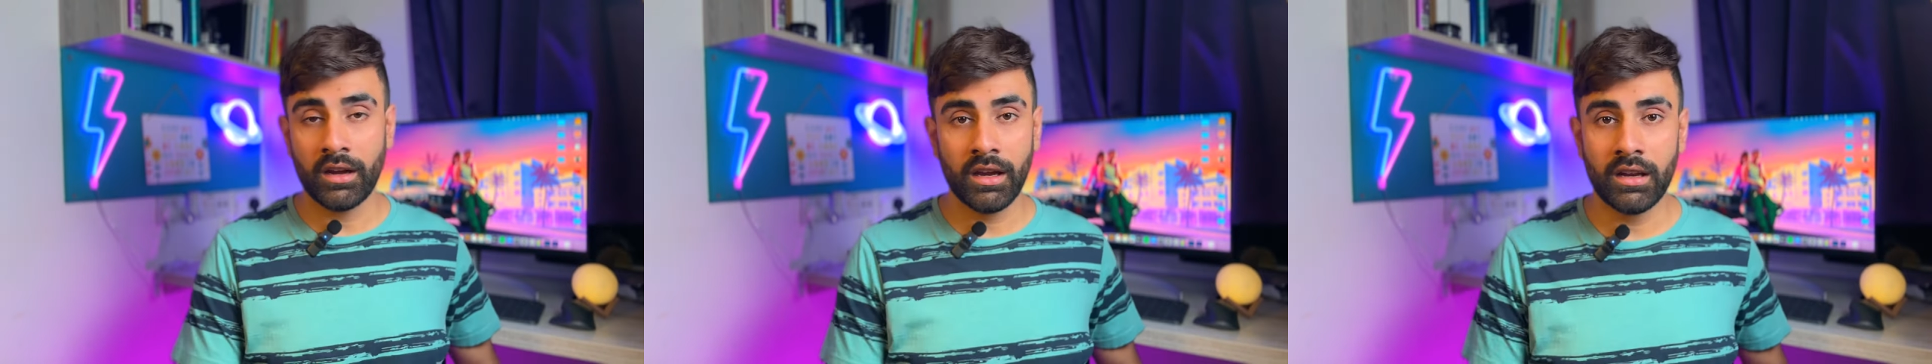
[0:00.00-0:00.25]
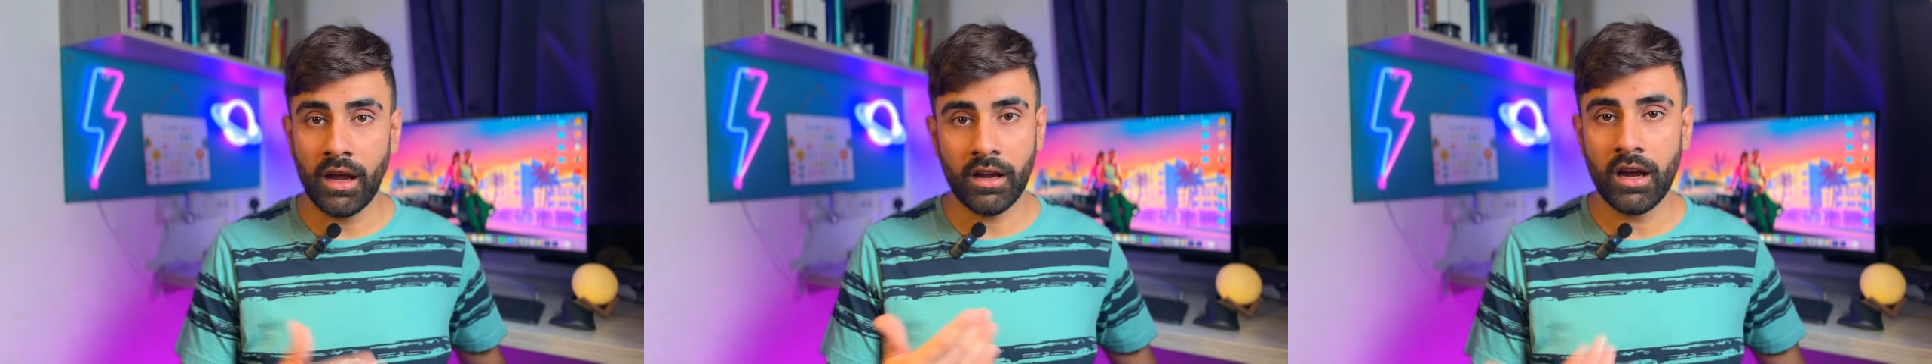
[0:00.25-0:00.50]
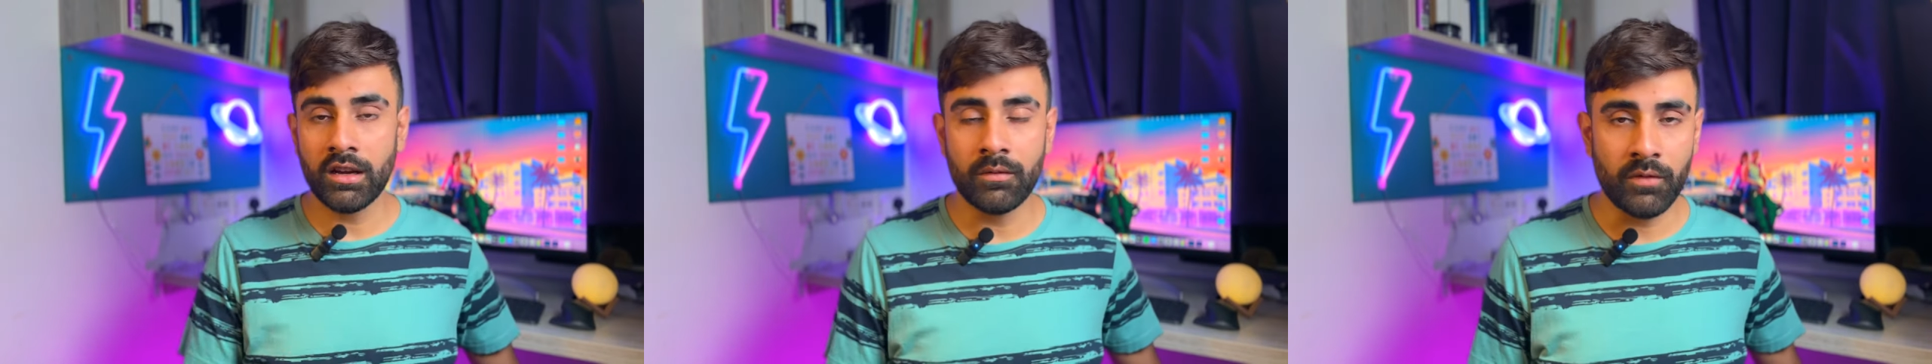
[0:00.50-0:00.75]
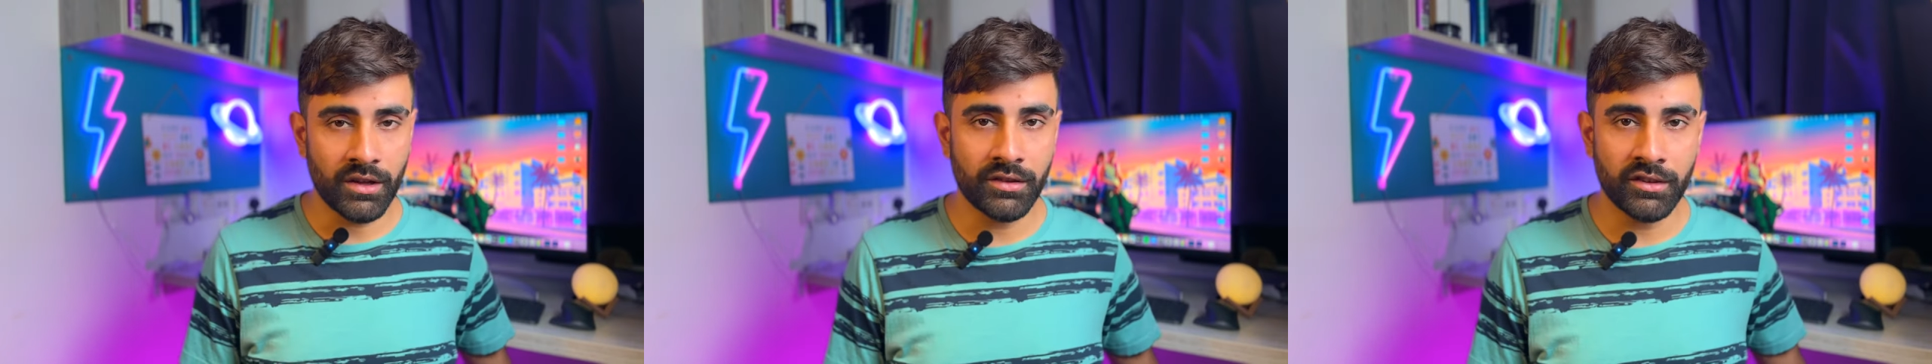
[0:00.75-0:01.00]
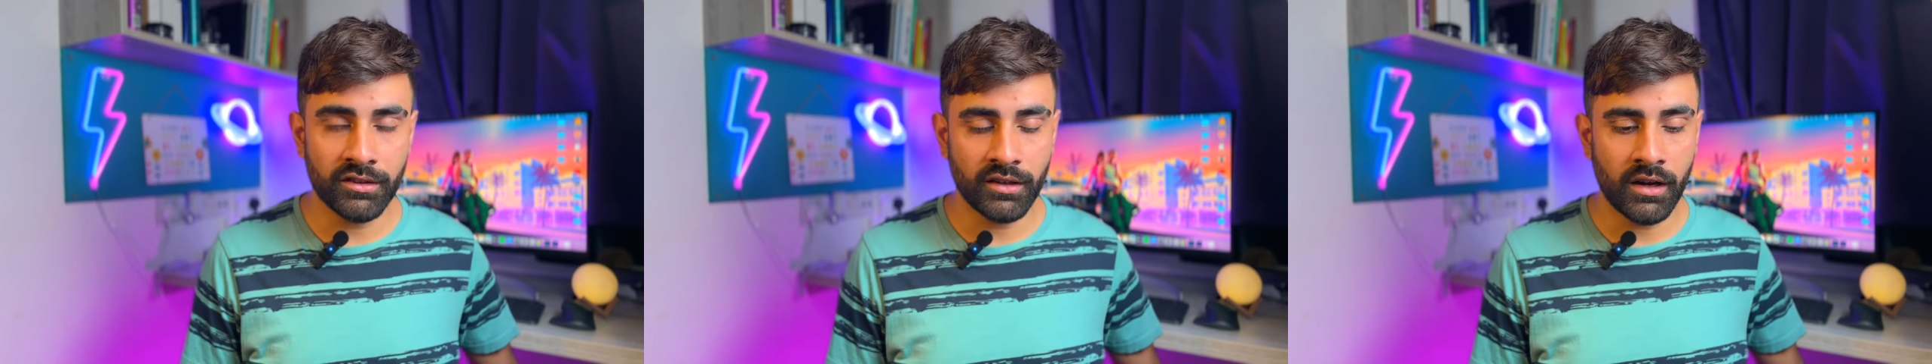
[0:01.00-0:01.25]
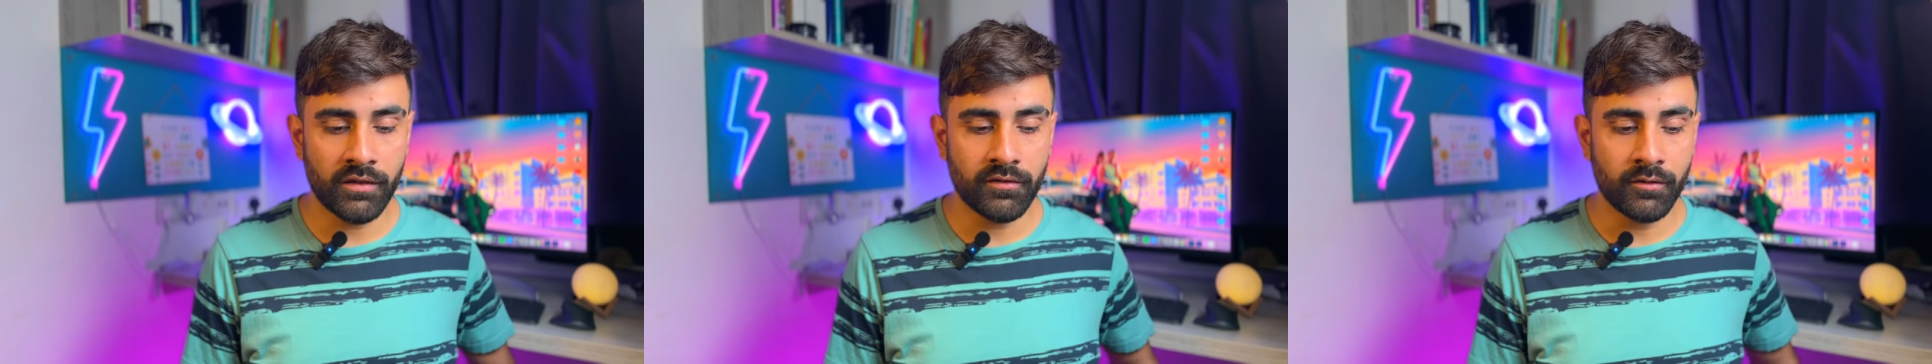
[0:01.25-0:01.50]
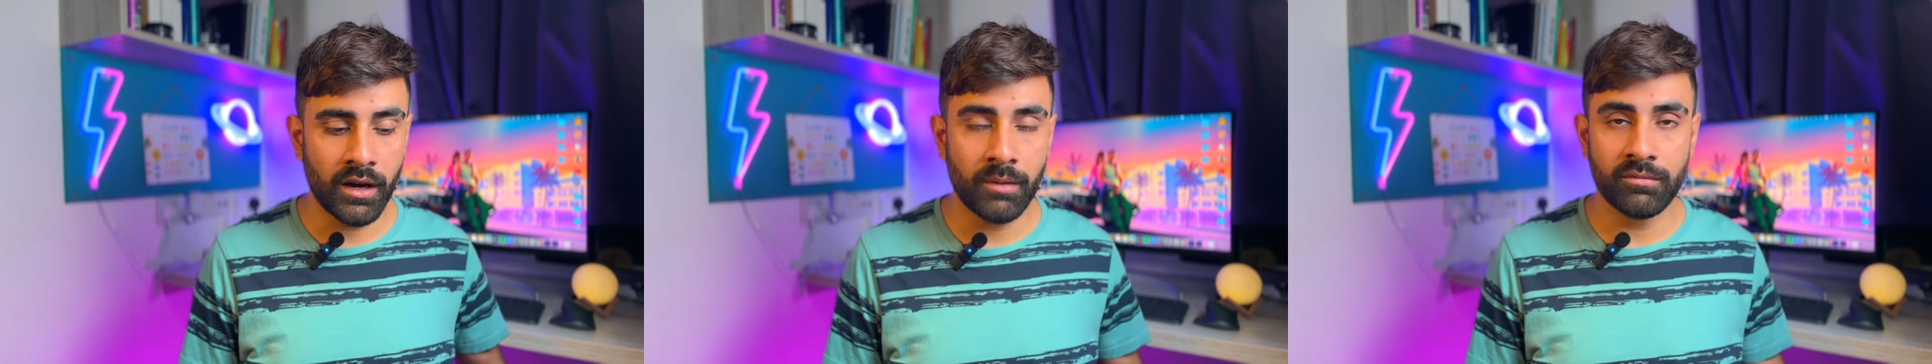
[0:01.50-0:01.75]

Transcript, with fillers: again i can't emphasize this enough when i'm